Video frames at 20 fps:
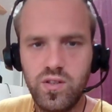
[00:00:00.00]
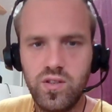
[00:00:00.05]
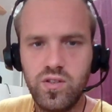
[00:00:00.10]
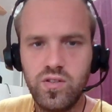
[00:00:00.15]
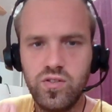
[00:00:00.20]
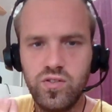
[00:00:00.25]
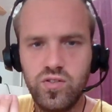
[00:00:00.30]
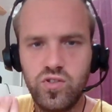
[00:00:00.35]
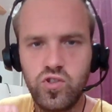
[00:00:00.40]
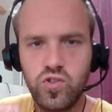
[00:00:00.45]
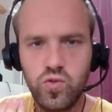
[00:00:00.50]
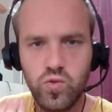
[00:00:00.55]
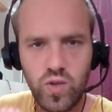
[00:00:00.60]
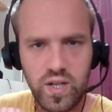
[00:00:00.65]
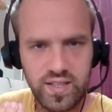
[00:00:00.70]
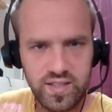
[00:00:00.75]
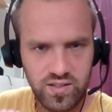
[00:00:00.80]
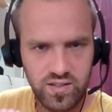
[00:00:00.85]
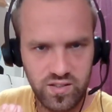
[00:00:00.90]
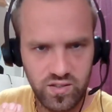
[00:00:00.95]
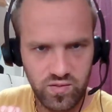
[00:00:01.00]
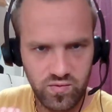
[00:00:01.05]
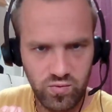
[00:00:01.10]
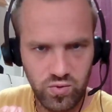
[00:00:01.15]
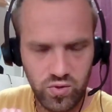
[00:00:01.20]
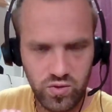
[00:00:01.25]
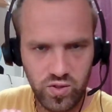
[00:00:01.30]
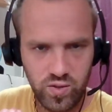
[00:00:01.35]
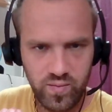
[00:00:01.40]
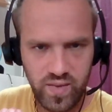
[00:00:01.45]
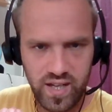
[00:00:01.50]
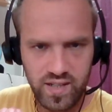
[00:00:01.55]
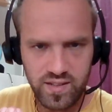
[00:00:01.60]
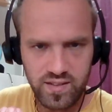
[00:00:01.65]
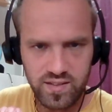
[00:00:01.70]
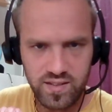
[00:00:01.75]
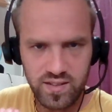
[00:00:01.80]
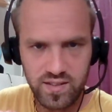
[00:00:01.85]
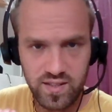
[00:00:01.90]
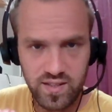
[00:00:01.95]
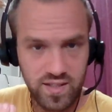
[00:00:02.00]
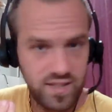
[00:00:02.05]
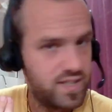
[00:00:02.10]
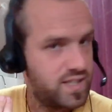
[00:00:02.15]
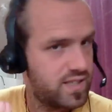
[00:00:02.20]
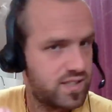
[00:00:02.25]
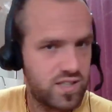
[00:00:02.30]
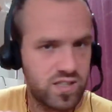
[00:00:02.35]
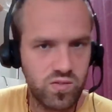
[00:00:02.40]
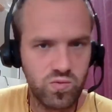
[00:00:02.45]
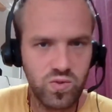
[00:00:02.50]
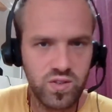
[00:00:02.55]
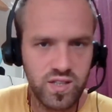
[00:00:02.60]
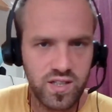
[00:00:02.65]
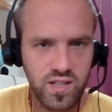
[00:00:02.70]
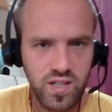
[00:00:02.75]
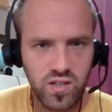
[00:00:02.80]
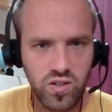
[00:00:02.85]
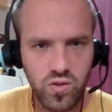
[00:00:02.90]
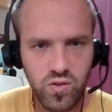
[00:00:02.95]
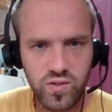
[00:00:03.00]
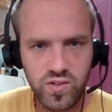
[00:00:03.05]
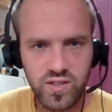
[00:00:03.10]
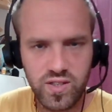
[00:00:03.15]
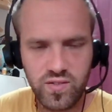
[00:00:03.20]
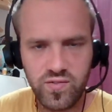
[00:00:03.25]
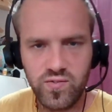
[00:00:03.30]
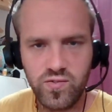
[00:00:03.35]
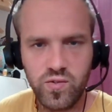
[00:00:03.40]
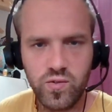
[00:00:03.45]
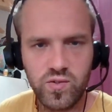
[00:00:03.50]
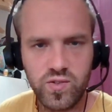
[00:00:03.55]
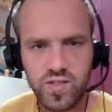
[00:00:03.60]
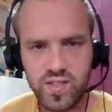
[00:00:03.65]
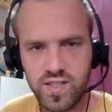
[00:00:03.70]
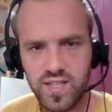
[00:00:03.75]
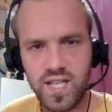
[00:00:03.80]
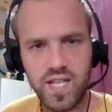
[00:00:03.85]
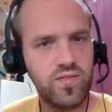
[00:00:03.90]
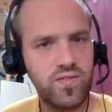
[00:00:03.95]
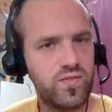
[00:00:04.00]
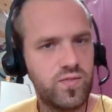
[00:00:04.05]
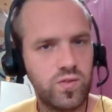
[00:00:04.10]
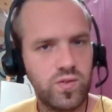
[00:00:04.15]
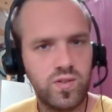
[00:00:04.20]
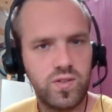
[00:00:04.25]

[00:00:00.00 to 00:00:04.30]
the true essence of what humanity is. And this is what the Archontic Force is here for.